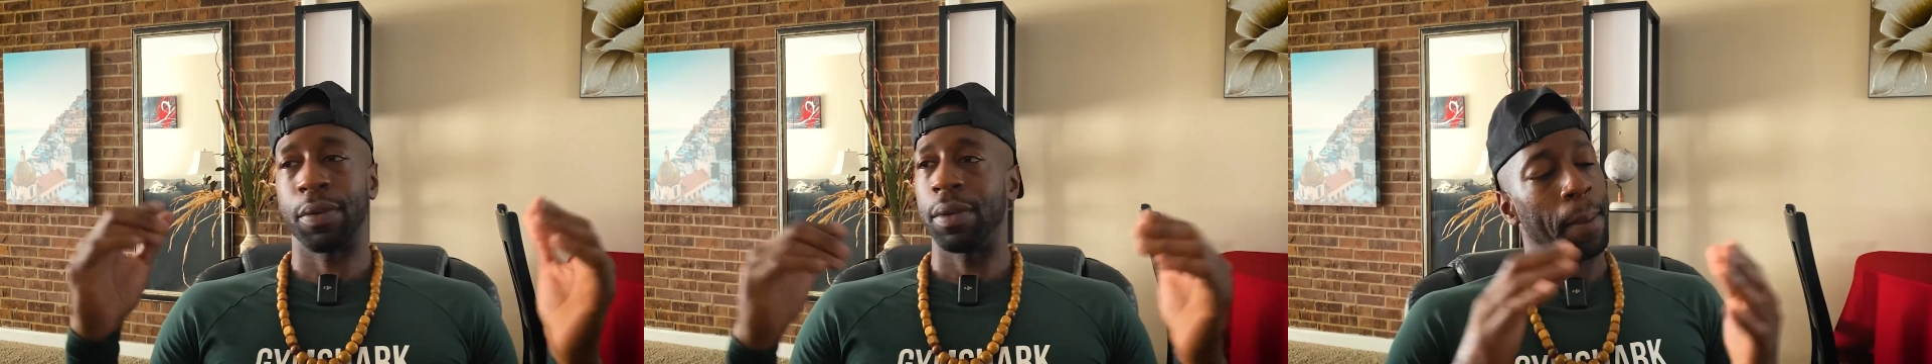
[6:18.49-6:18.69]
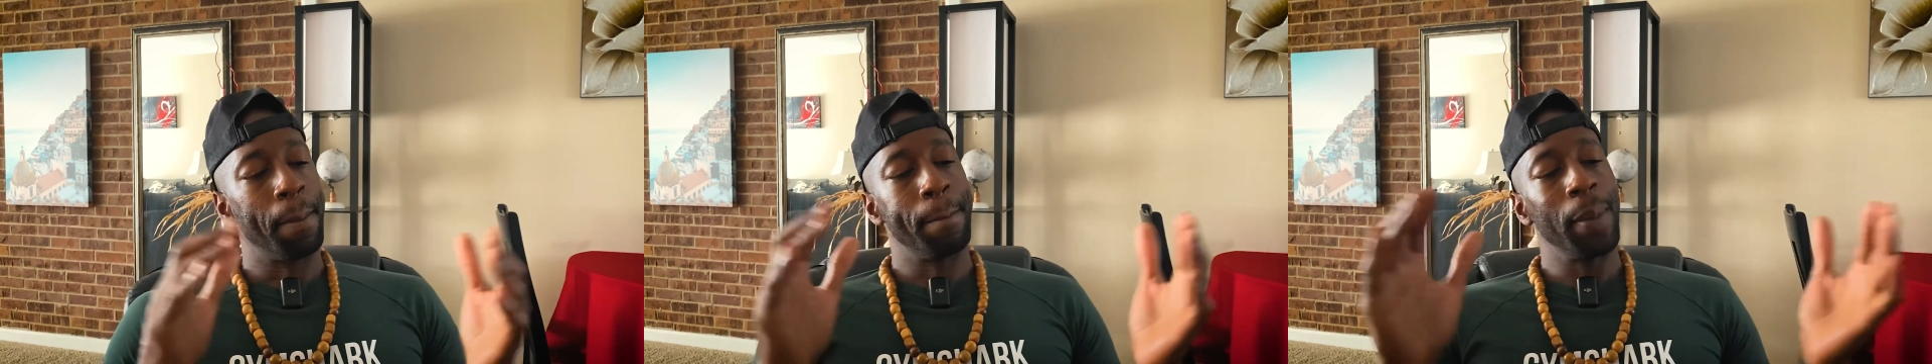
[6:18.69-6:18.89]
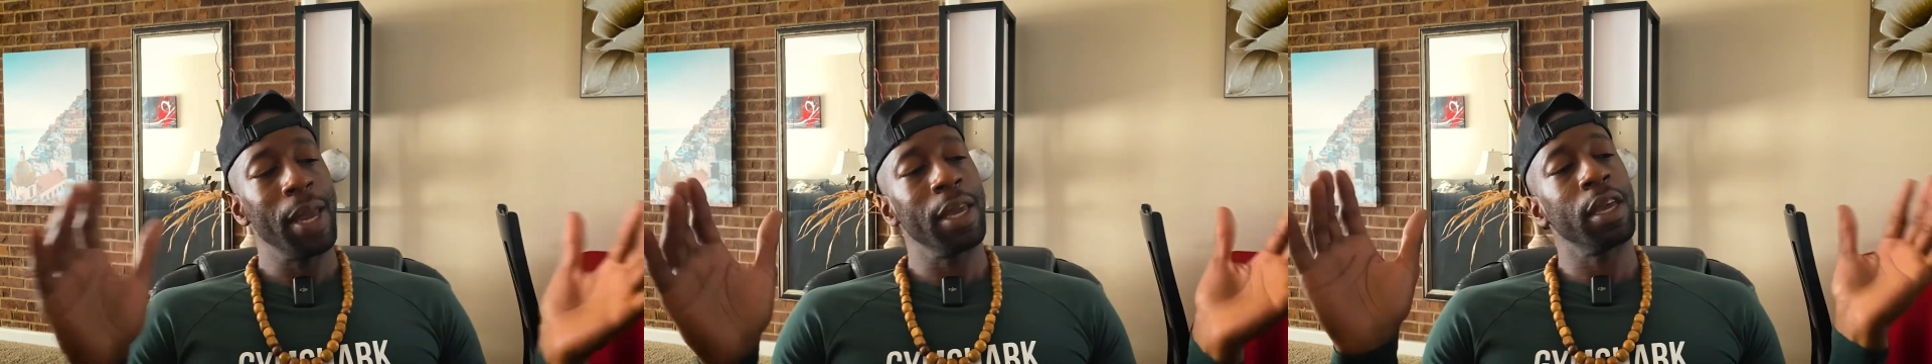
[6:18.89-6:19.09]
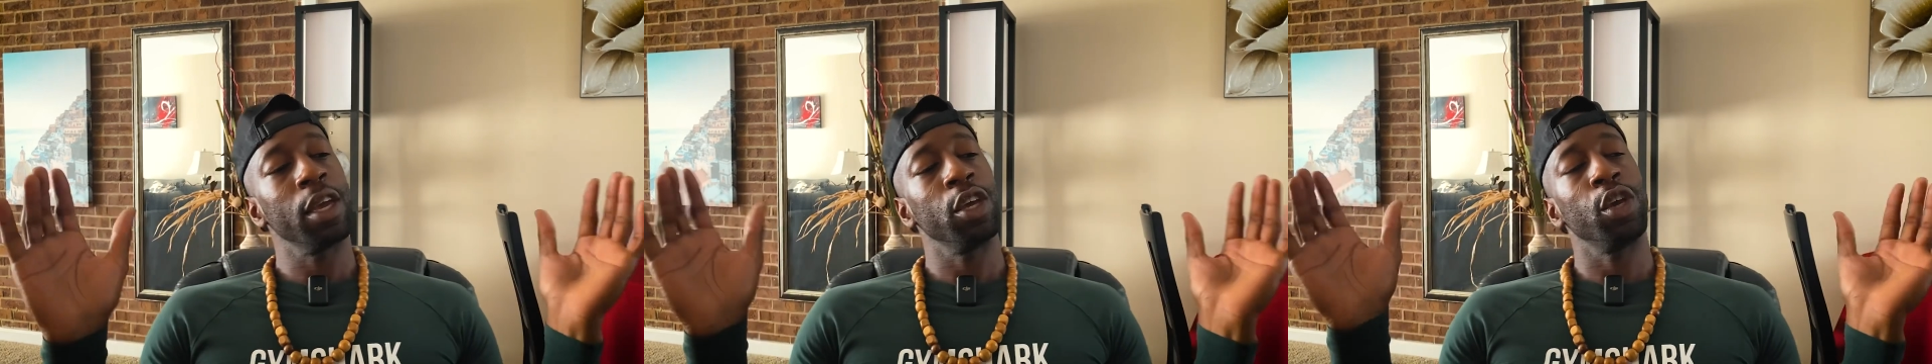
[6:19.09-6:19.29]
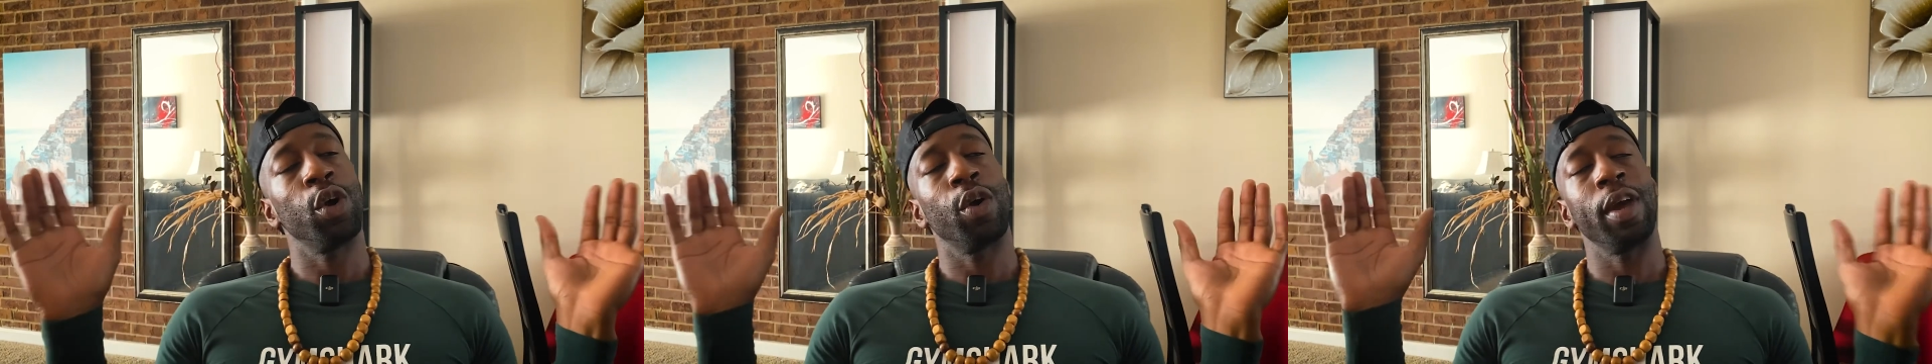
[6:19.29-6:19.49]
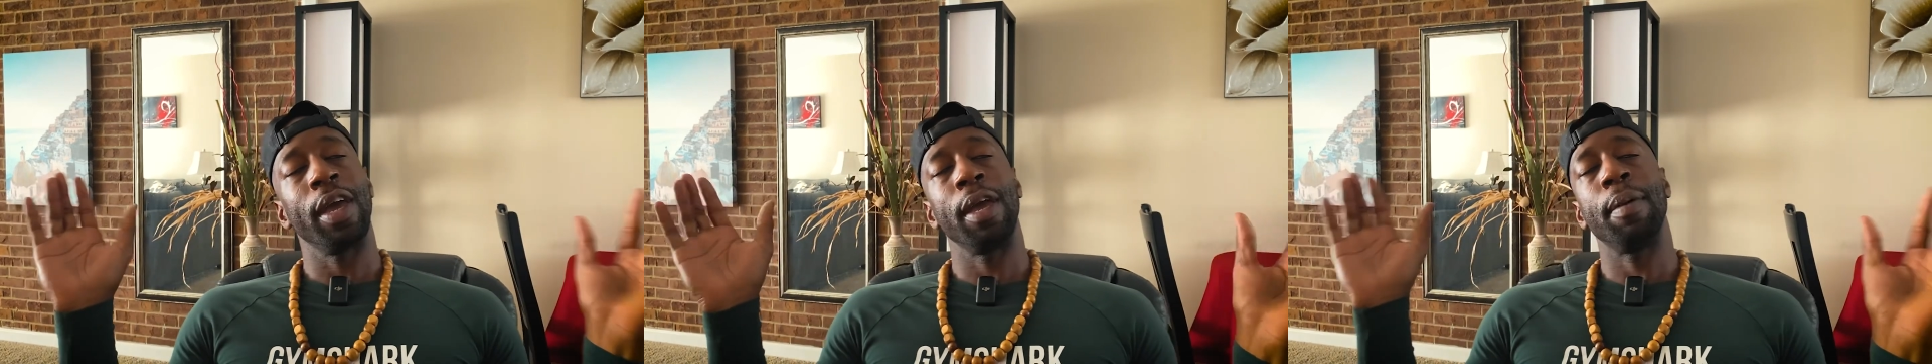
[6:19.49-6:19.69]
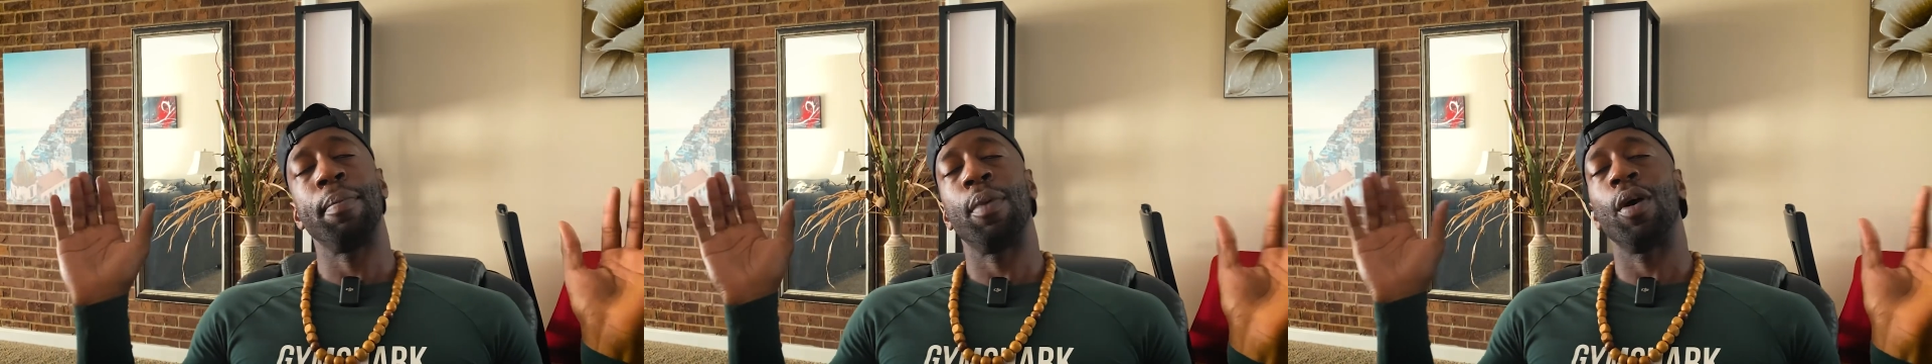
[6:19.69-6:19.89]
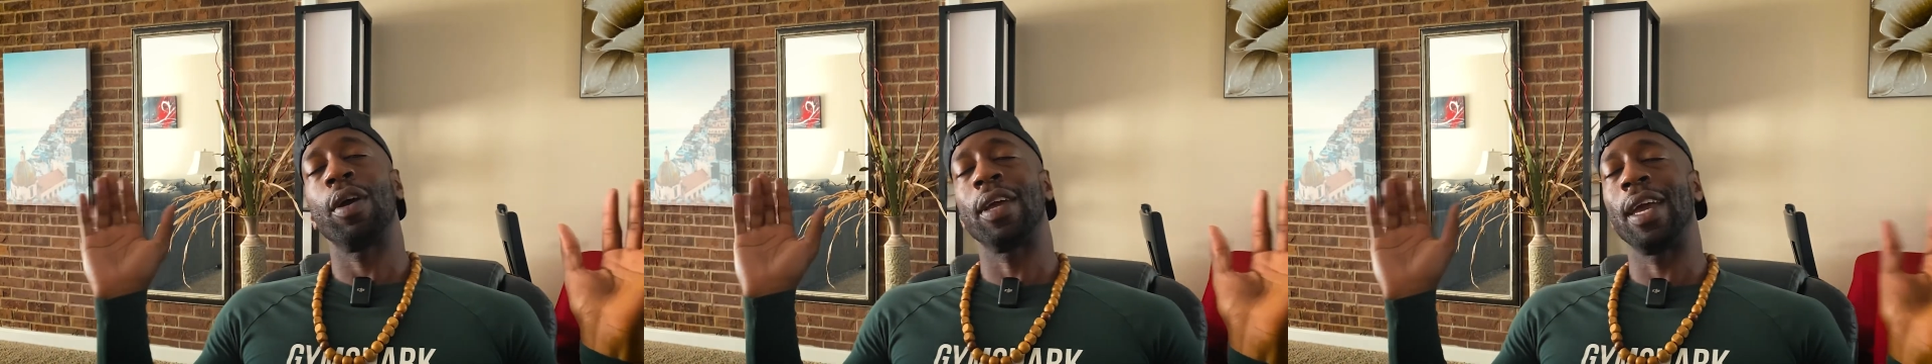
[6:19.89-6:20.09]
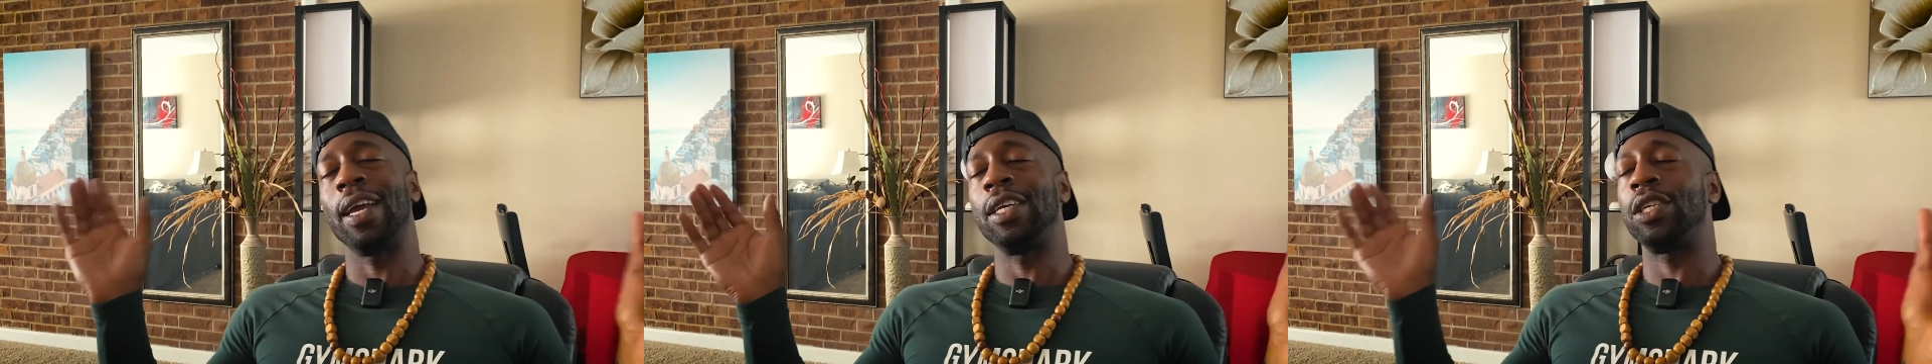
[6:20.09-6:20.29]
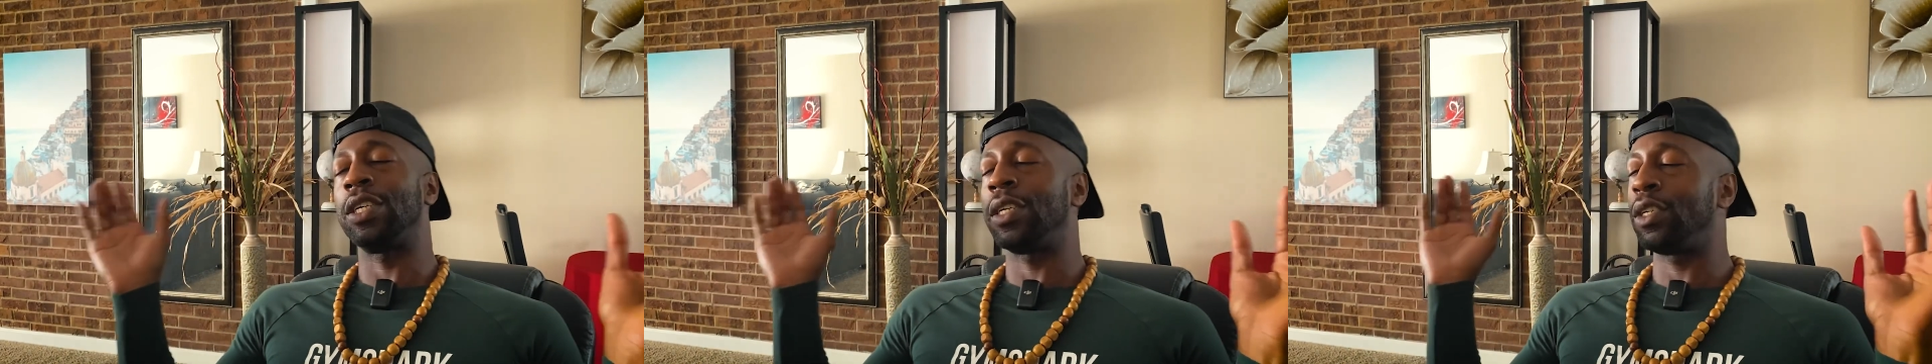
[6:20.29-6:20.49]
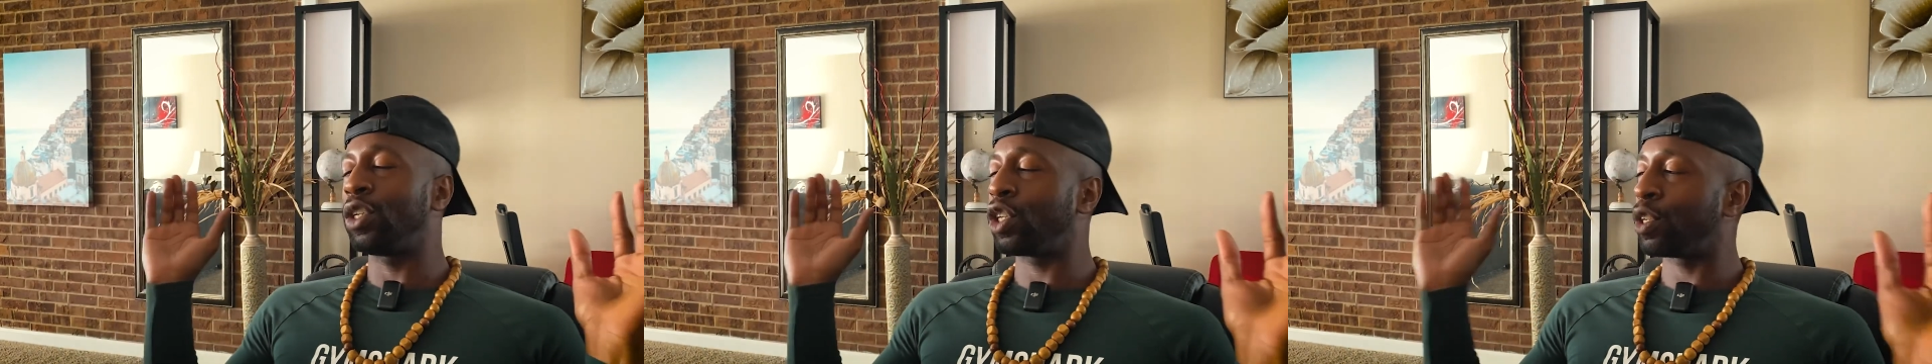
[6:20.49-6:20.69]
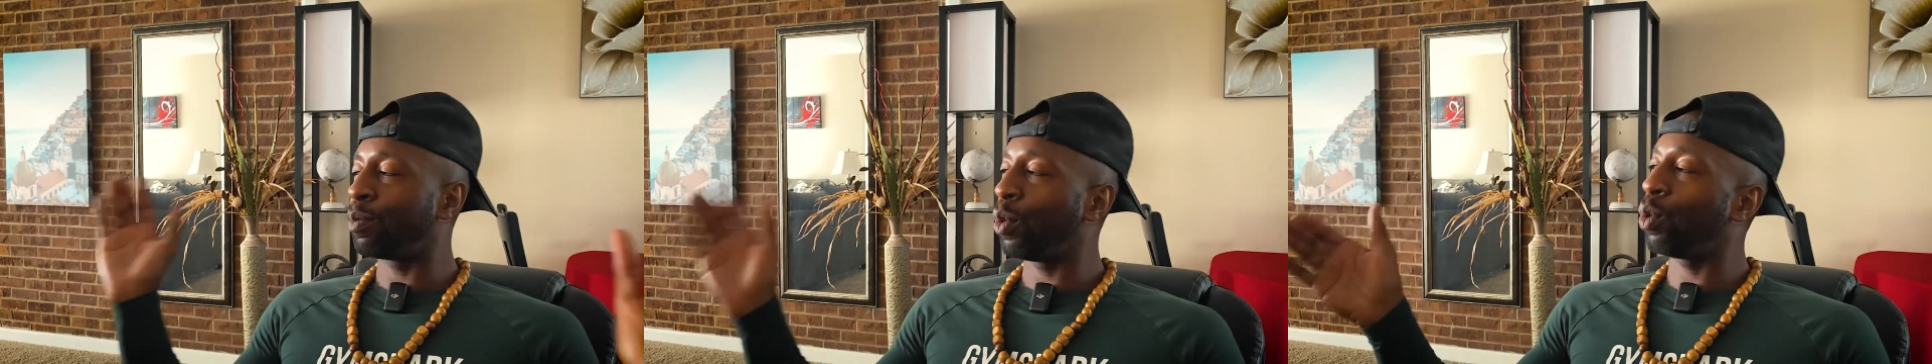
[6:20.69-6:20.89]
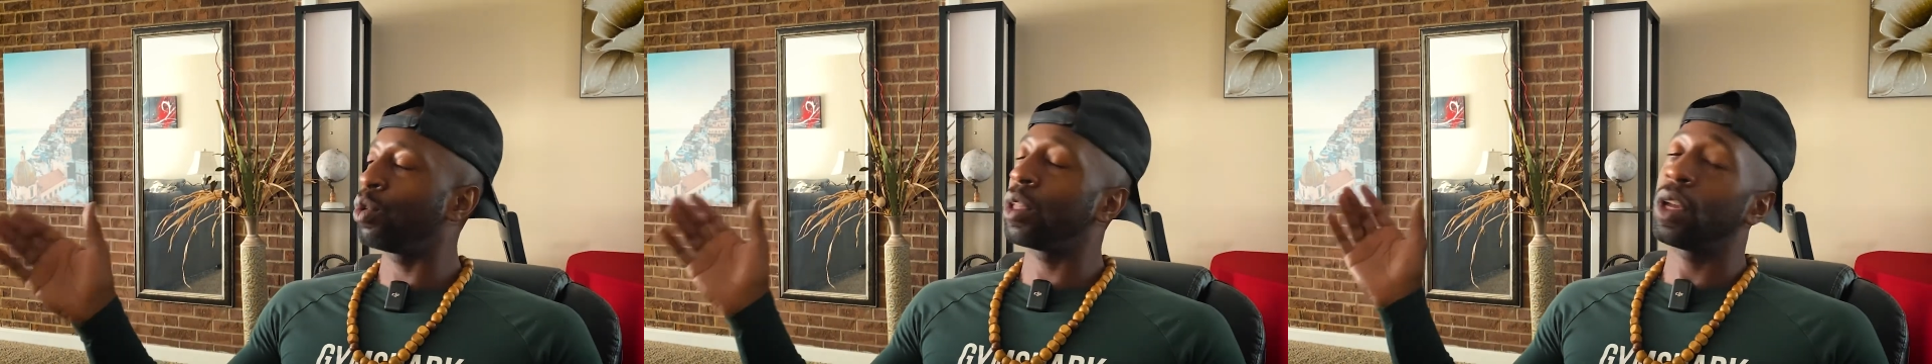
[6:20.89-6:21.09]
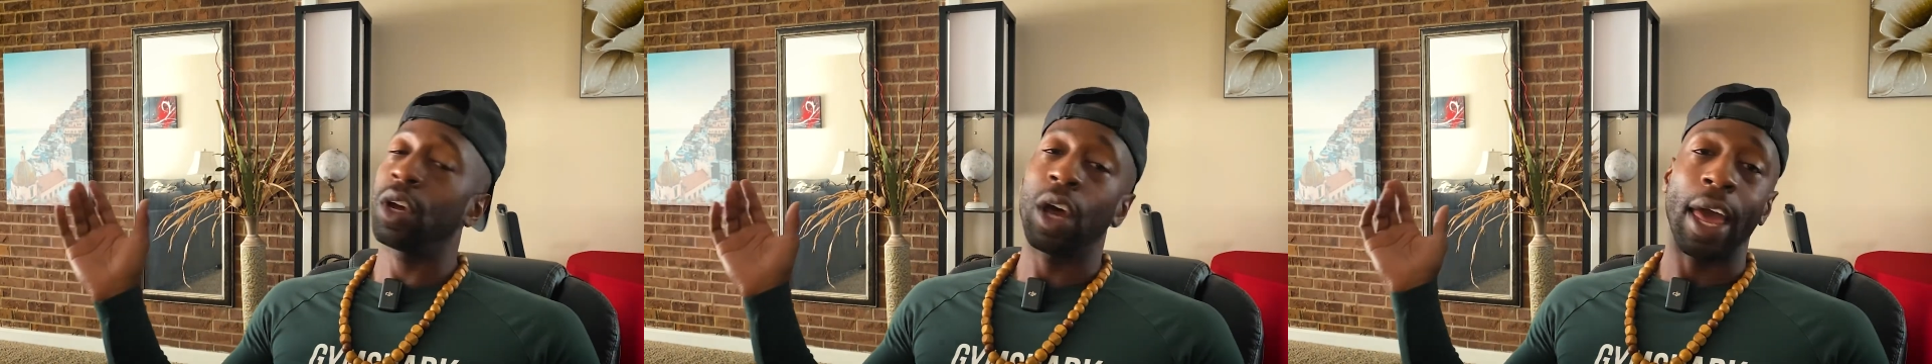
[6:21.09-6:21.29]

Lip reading: making your embarkation smoother